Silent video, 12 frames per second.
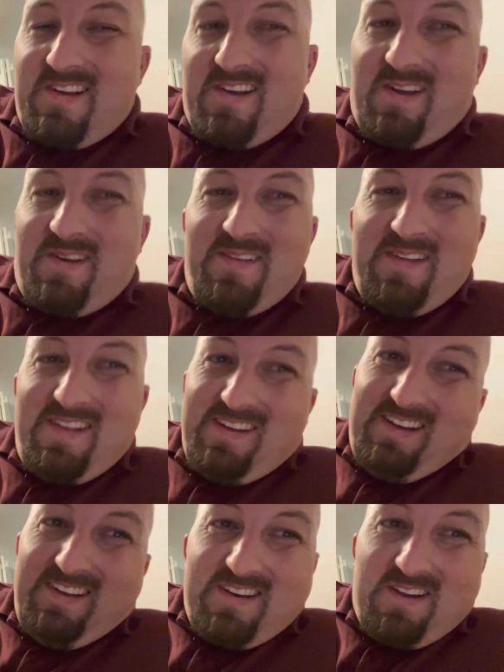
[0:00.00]
uh,
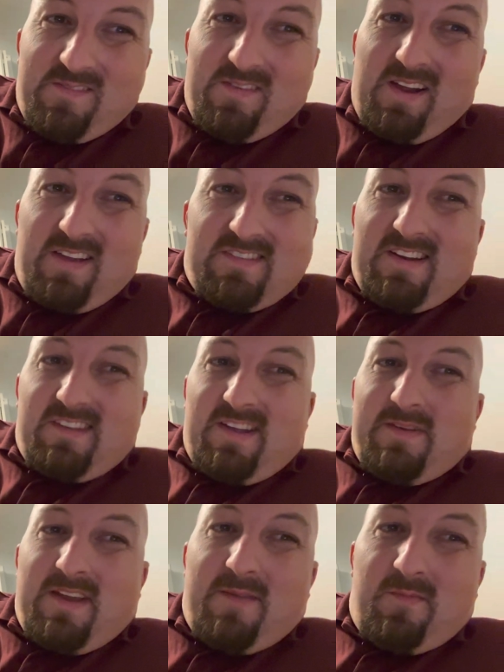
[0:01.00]
you know, it's not a
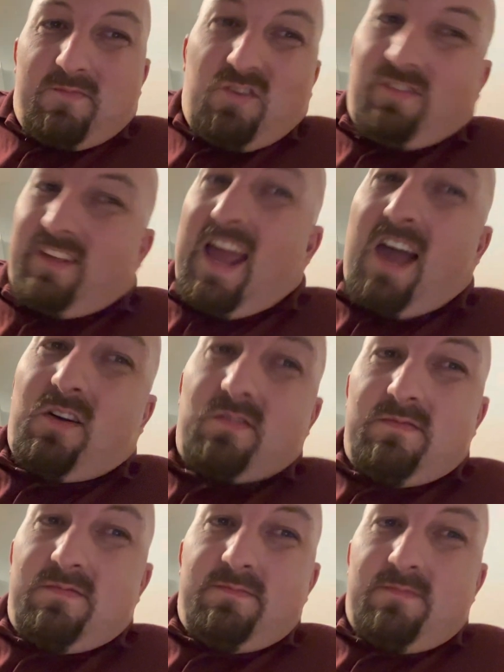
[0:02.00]
time of day I'm usually out
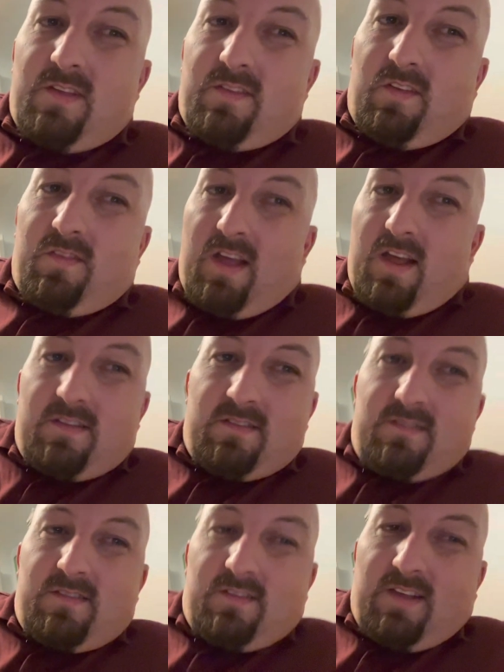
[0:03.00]
because it's not,
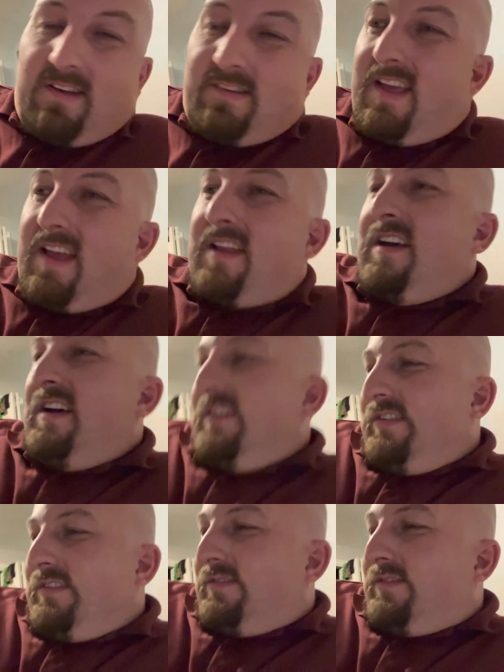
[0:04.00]
it's kind of dead.
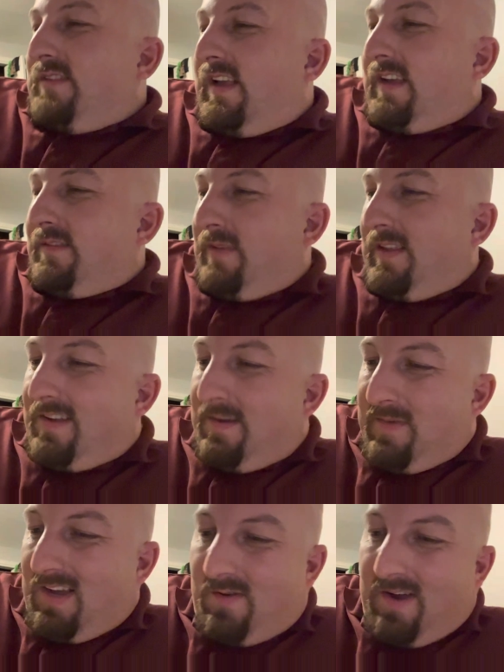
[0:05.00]
So like by the
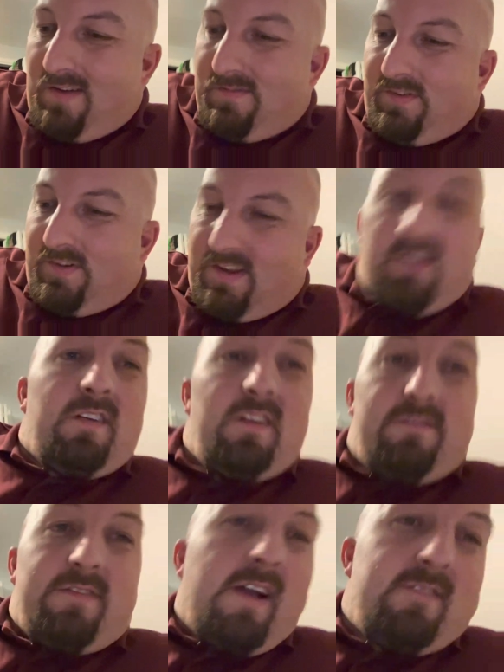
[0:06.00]
time I go out for dinner
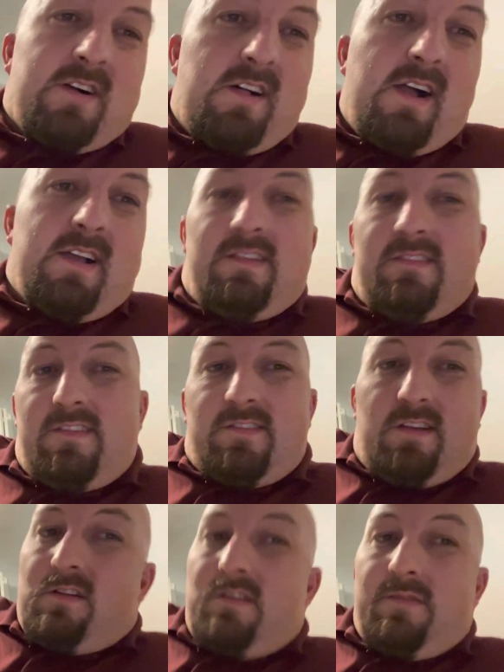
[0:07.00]
at 5 o'clock, the
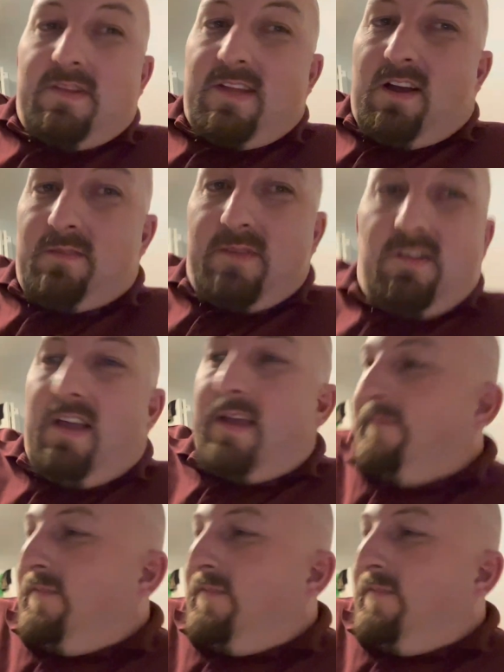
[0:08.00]
sun will already be down. It'll be great.